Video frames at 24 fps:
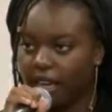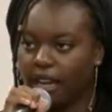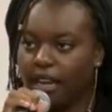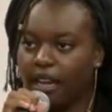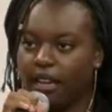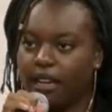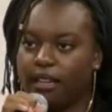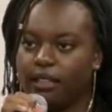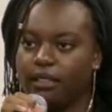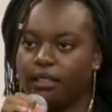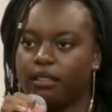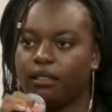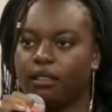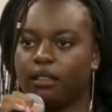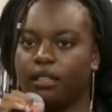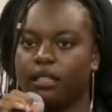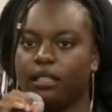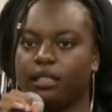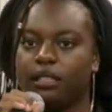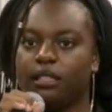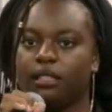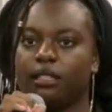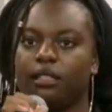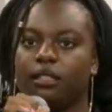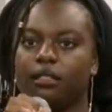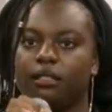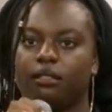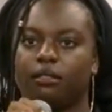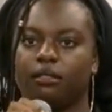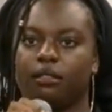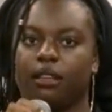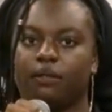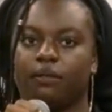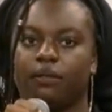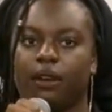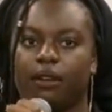And it
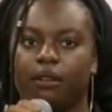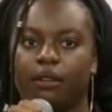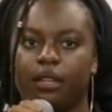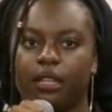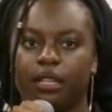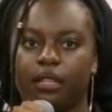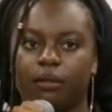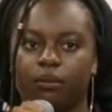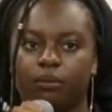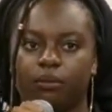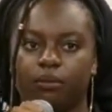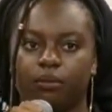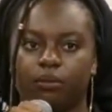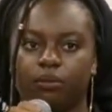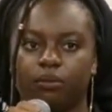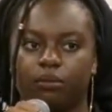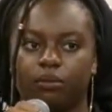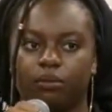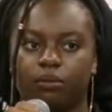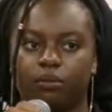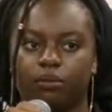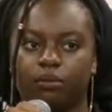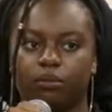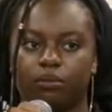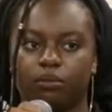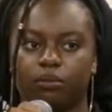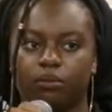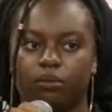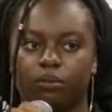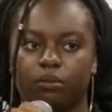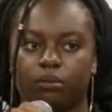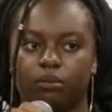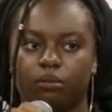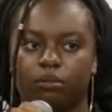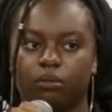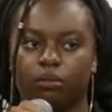is a very
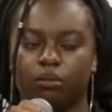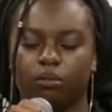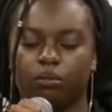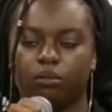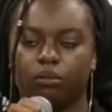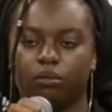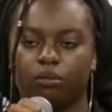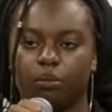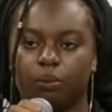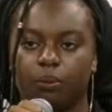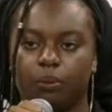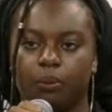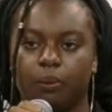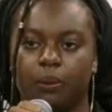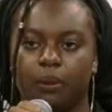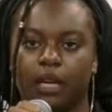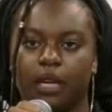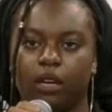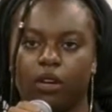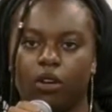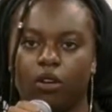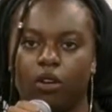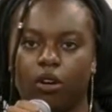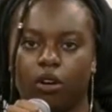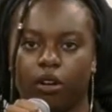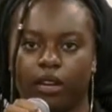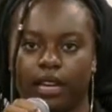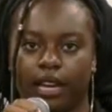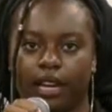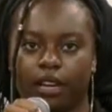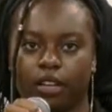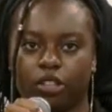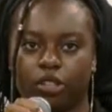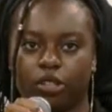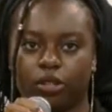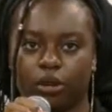big
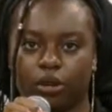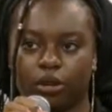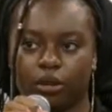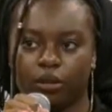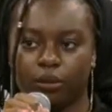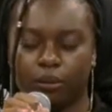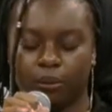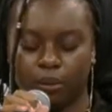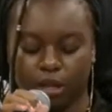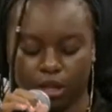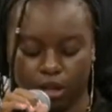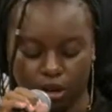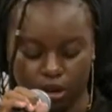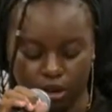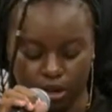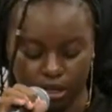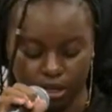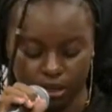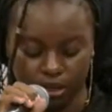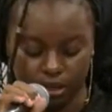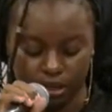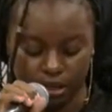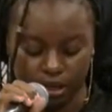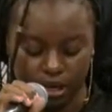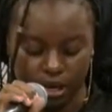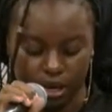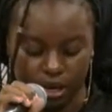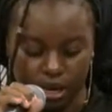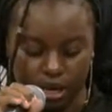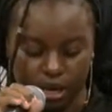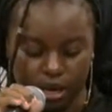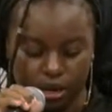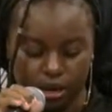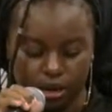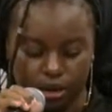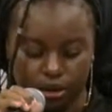connection, because
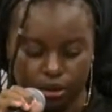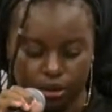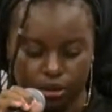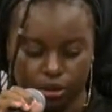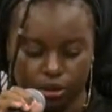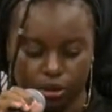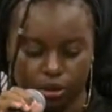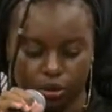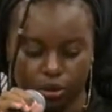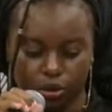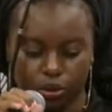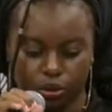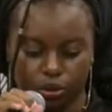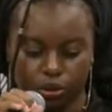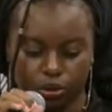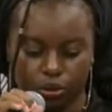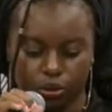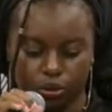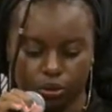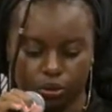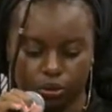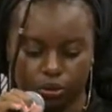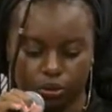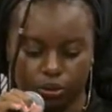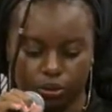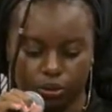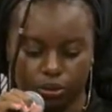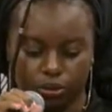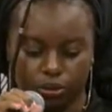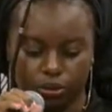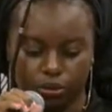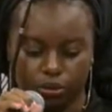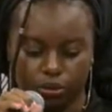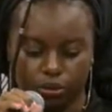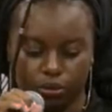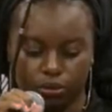you
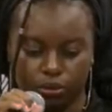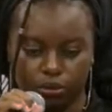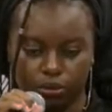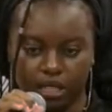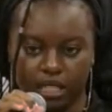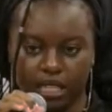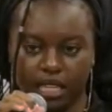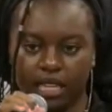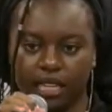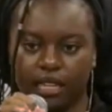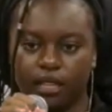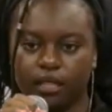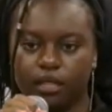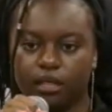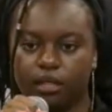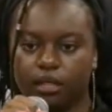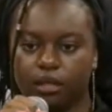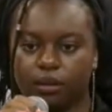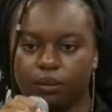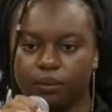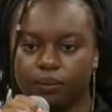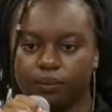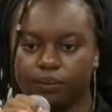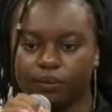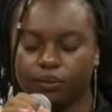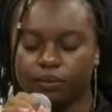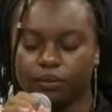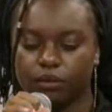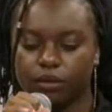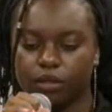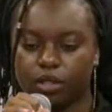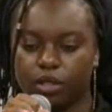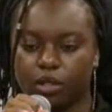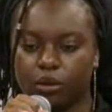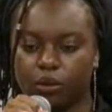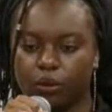need
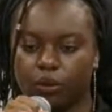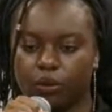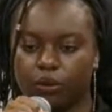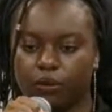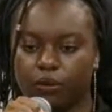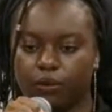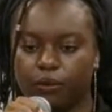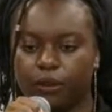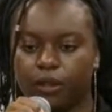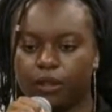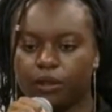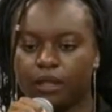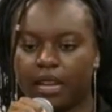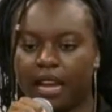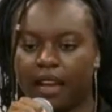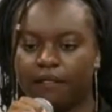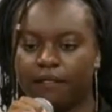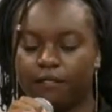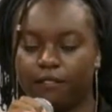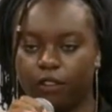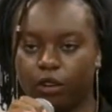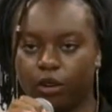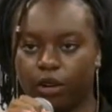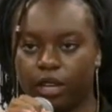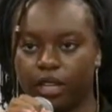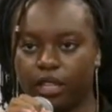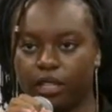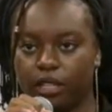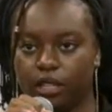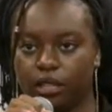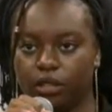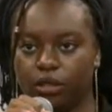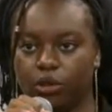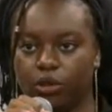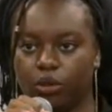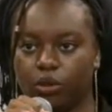to fill that void
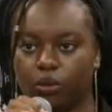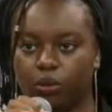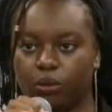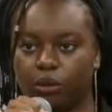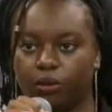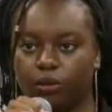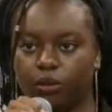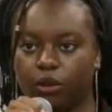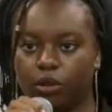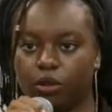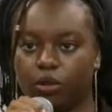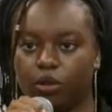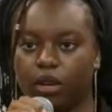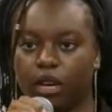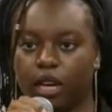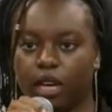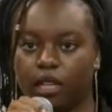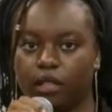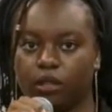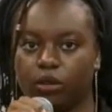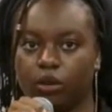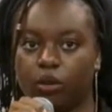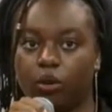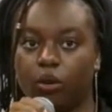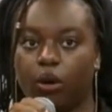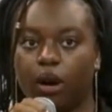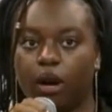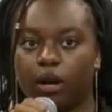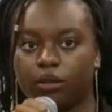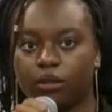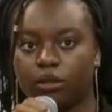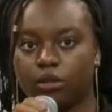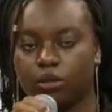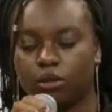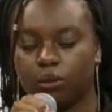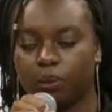in you before you can go
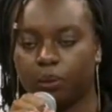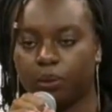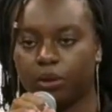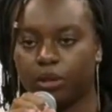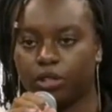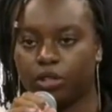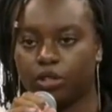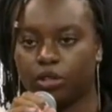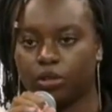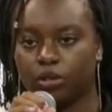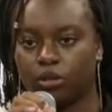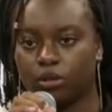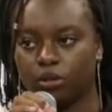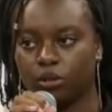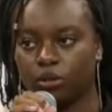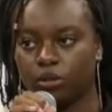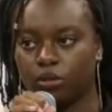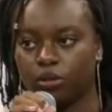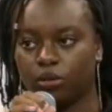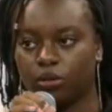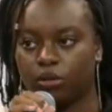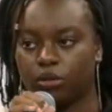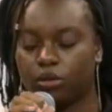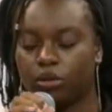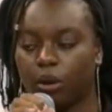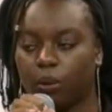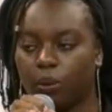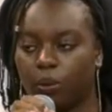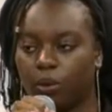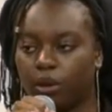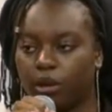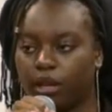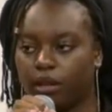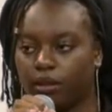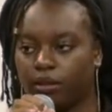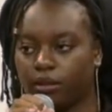out to preach to
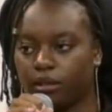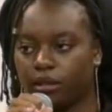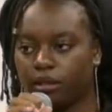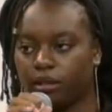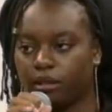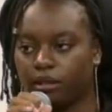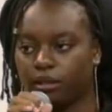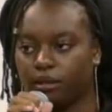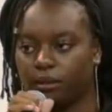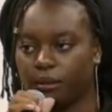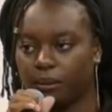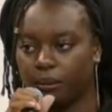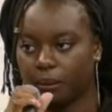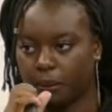someone else.